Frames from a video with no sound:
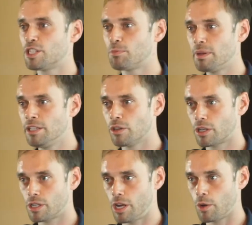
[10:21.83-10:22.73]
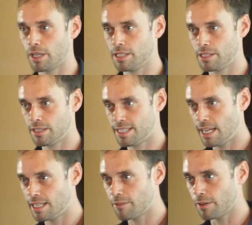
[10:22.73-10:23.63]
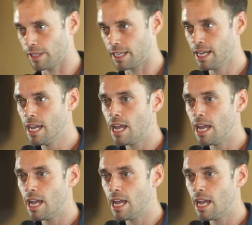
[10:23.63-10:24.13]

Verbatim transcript: to spend your tokens said differently